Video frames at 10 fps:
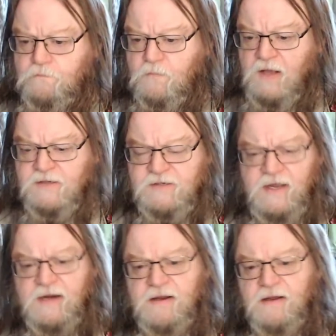It
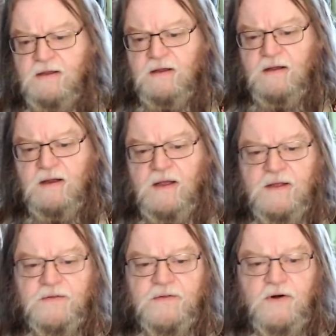said
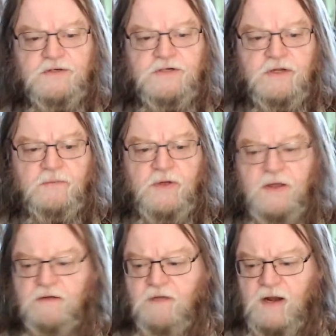there are some
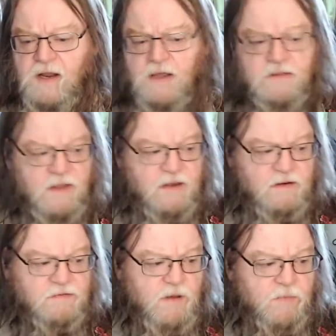exciting
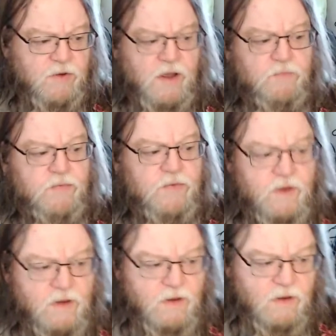things coming up
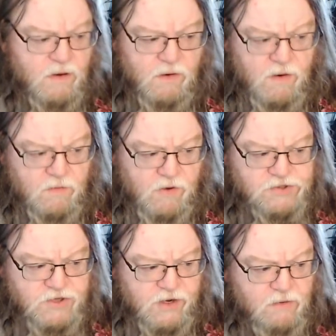on my
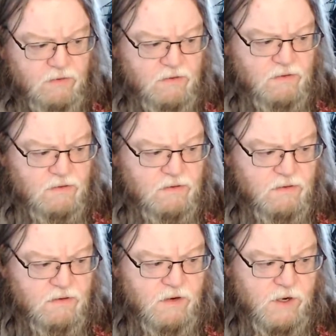channel.
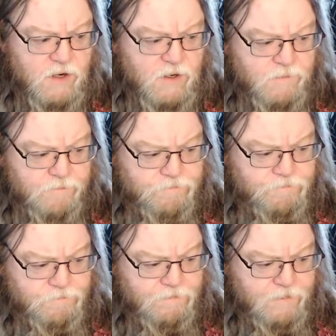
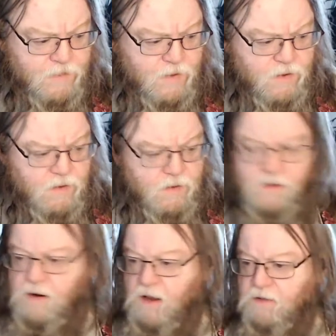
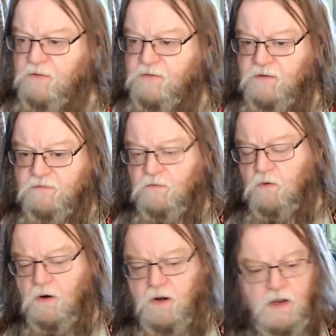Now that things are
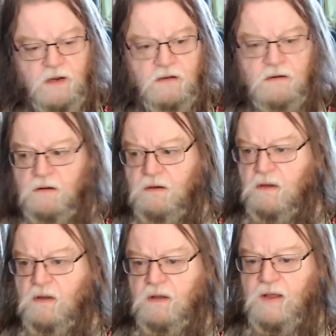working,
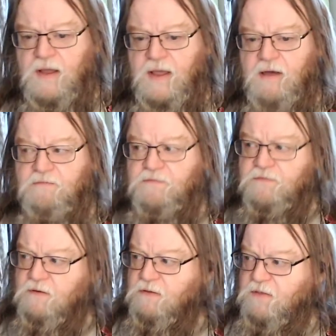I have
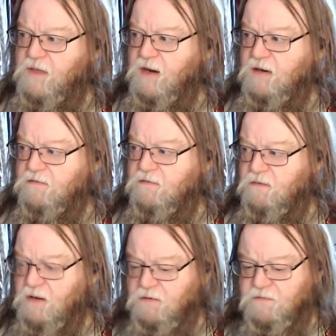things
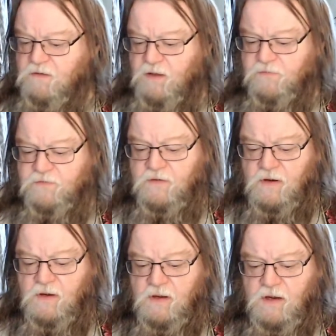and stuffs.
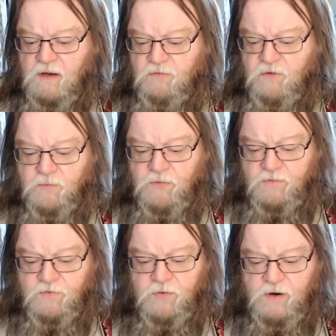I'll give a little
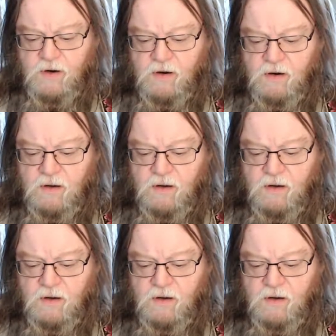preview here.